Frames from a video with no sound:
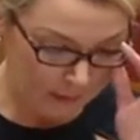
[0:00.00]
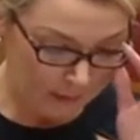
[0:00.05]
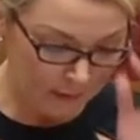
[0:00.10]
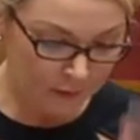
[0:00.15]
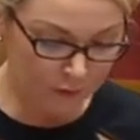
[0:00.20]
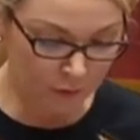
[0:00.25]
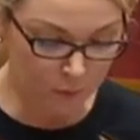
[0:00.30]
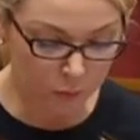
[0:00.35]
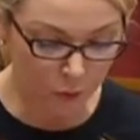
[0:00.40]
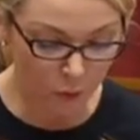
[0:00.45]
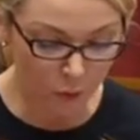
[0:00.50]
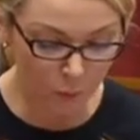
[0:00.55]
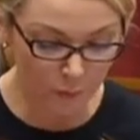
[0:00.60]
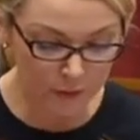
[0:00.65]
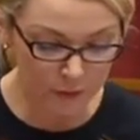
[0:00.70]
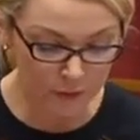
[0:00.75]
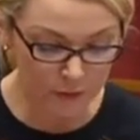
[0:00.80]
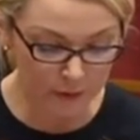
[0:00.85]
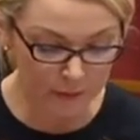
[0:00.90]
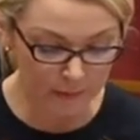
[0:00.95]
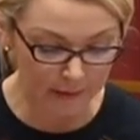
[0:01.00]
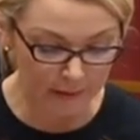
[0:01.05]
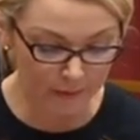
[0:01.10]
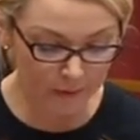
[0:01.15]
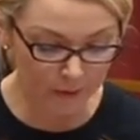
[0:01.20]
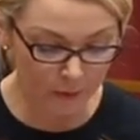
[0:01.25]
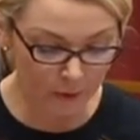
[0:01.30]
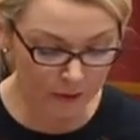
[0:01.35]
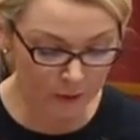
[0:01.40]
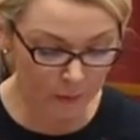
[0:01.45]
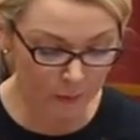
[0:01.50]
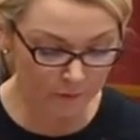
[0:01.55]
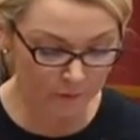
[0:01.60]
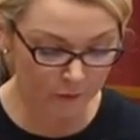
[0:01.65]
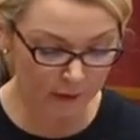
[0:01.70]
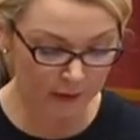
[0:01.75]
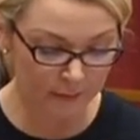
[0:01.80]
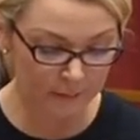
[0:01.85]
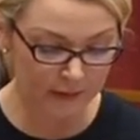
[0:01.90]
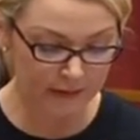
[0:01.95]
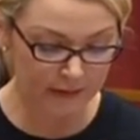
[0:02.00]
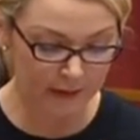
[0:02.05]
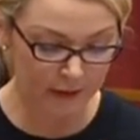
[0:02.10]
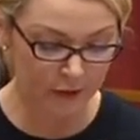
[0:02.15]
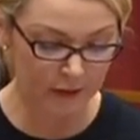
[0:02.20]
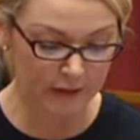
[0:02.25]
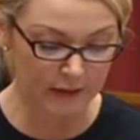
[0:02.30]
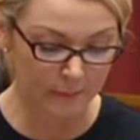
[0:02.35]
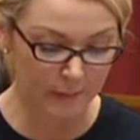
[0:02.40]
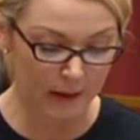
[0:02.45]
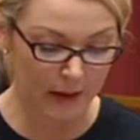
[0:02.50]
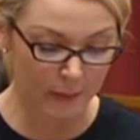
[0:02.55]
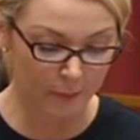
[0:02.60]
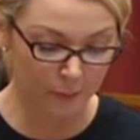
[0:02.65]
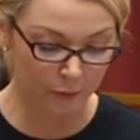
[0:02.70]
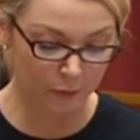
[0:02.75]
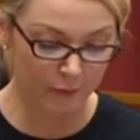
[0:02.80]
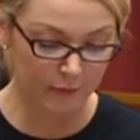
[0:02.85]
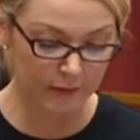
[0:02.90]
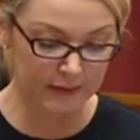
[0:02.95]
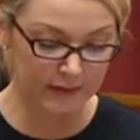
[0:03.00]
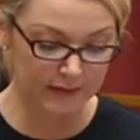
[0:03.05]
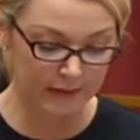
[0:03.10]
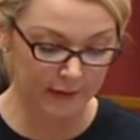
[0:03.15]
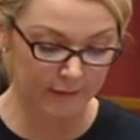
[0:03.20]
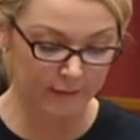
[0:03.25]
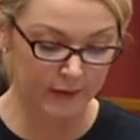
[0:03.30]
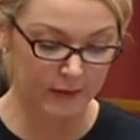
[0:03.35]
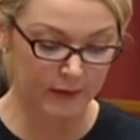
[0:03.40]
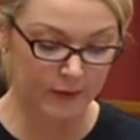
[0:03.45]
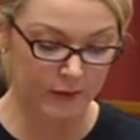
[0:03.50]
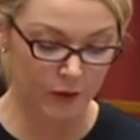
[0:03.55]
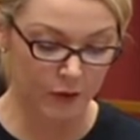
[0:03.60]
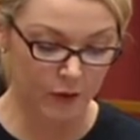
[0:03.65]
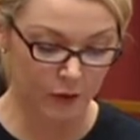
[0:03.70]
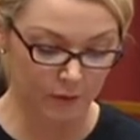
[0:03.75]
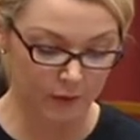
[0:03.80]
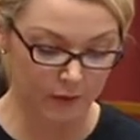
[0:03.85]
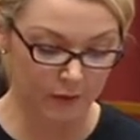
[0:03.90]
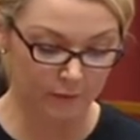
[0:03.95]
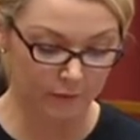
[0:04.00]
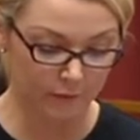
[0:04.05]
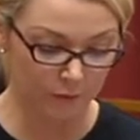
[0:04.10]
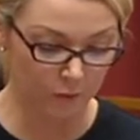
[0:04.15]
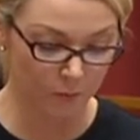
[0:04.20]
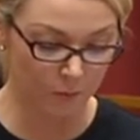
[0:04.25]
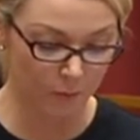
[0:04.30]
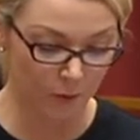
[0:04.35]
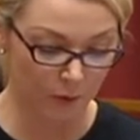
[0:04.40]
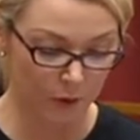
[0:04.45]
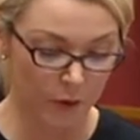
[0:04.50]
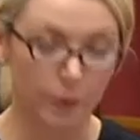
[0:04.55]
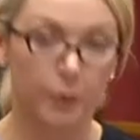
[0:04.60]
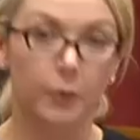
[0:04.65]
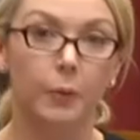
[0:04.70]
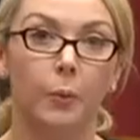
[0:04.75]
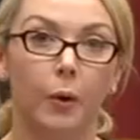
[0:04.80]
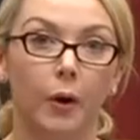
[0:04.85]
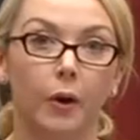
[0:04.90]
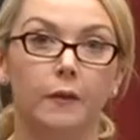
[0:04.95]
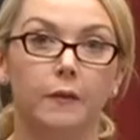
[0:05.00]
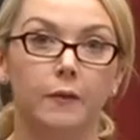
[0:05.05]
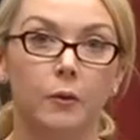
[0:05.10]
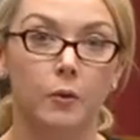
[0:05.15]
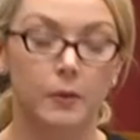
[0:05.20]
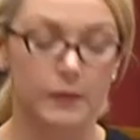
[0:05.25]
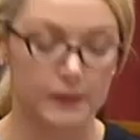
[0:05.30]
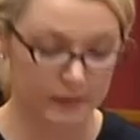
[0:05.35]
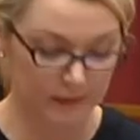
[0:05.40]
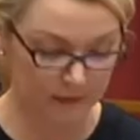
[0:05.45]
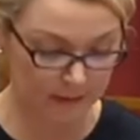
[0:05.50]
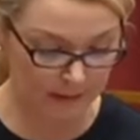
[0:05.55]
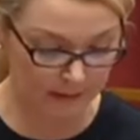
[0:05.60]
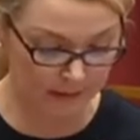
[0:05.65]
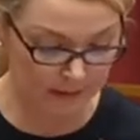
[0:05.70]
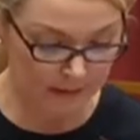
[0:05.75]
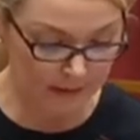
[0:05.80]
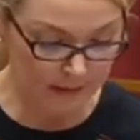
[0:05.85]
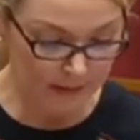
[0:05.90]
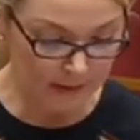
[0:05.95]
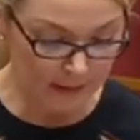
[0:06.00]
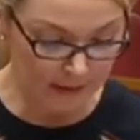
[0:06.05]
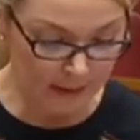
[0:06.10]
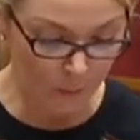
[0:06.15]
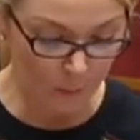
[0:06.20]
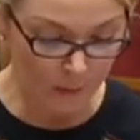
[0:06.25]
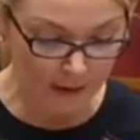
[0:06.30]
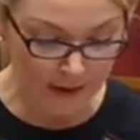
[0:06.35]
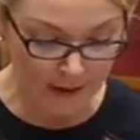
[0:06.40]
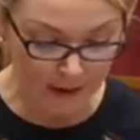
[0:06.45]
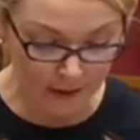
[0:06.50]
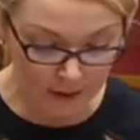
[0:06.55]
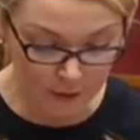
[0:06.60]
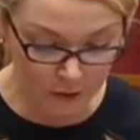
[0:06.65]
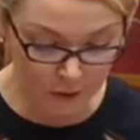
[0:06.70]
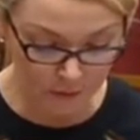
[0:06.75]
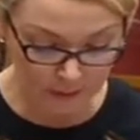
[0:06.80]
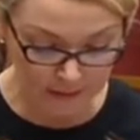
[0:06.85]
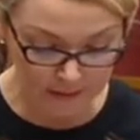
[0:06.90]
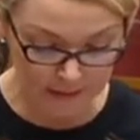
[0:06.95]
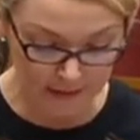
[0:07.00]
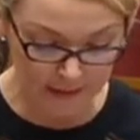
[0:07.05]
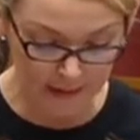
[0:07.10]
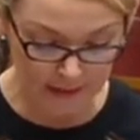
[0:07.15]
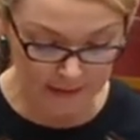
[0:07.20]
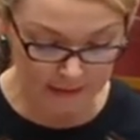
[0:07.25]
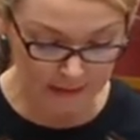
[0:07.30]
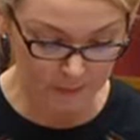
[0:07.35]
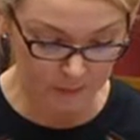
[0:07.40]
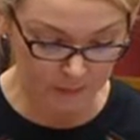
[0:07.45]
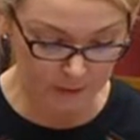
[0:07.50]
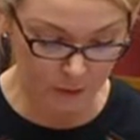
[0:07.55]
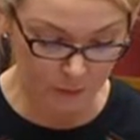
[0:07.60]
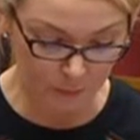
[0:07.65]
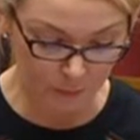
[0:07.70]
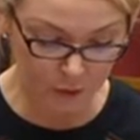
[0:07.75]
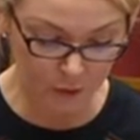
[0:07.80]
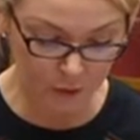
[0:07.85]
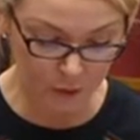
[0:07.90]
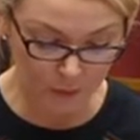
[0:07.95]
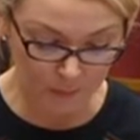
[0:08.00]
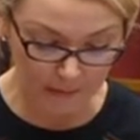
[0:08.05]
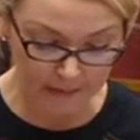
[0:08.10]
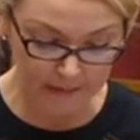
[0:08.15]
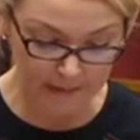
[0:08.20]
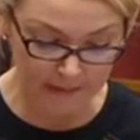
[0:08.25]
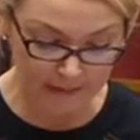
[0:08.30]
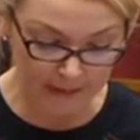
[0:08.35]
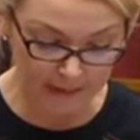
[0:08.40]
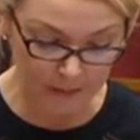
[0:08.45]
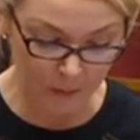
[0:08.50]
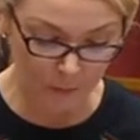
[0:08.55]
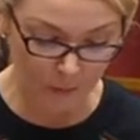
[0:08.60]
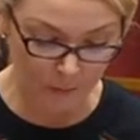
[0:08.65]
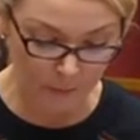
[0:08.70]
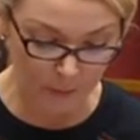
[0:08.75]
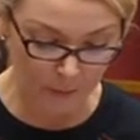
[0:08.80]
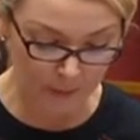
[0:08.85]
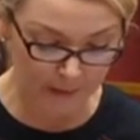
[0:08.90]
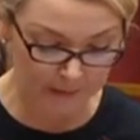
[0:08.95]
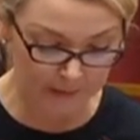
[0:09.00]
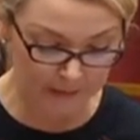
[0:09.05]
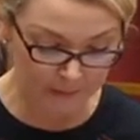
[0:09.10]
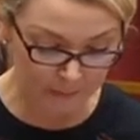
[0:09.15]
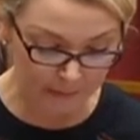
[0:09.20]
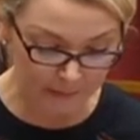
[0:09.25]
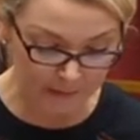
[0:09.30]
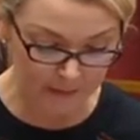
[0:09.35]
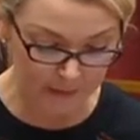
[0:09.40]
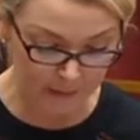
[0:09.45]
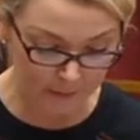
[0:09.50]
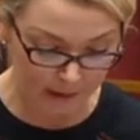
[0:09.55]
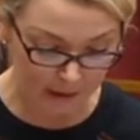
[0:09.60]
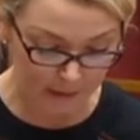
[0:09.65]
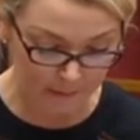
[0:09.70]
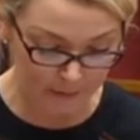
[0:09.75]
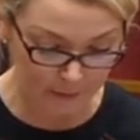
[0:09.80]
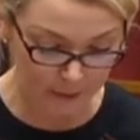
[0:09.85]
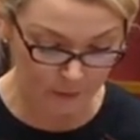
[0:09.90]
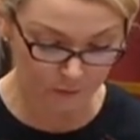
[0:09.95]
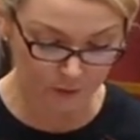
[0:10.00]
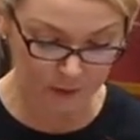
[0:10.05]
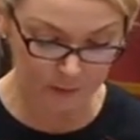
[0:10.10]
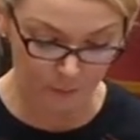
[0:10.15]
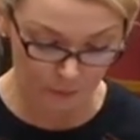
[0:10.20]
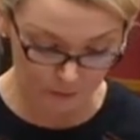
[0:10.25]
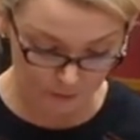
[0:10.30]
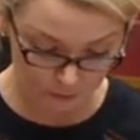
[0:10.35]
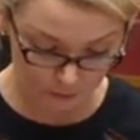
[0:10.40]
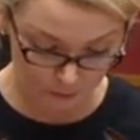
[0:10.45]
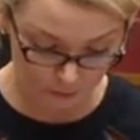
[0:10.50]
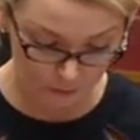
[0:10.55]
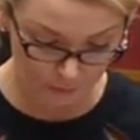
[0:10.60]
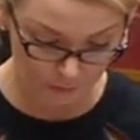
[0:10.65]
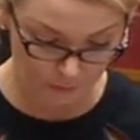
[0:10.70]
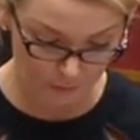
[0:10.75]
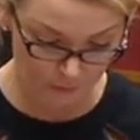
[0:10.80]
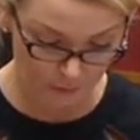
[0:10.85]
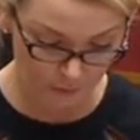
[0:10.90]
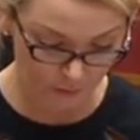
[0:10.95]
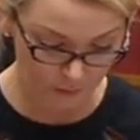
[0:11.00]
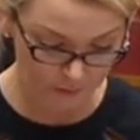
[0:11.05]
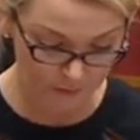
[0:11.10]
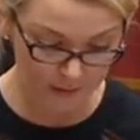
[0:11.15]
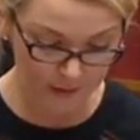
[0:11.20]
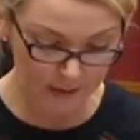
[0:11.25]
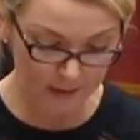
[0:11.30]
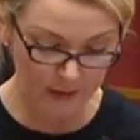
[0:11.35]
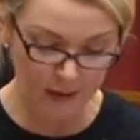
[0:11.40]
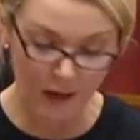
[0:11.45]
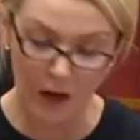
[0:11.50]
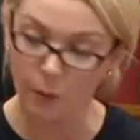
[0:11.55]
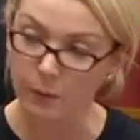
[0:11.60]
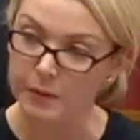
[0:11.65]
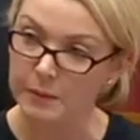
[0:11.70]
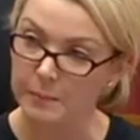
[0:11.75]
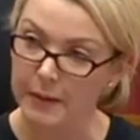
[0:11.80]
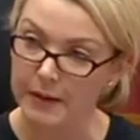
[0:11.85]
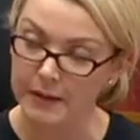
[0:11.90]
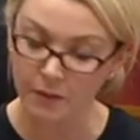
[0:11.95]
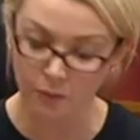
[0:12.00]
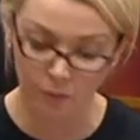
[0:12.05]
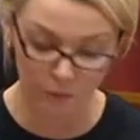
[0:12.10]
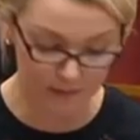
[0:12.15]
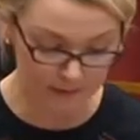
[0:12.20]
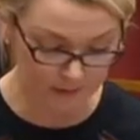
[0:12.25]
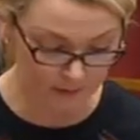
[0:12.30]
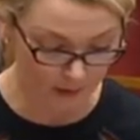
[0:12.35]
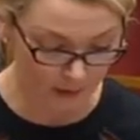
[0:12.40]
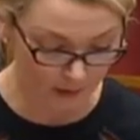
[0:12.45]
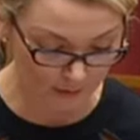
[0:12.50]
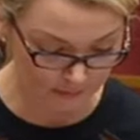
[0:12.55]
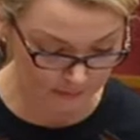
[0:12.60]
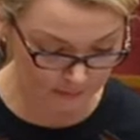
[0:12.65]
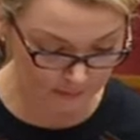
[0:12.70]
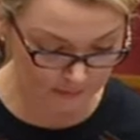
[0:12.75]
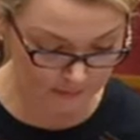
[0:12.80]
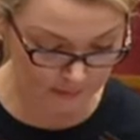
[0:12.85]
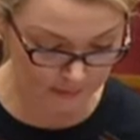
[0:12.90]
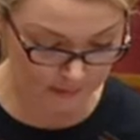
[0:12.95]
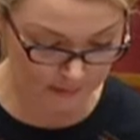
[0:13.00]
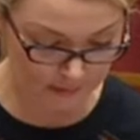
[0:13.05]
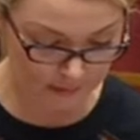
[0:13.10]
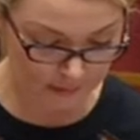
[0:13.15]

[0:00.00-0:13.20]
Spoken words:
The report went on to make 31 recommendations about improving safety and security of the remote health workforce. Yet when I asked during Senate estimates almost 2 months later when we could expect a departmental response to the report, I was met with silence.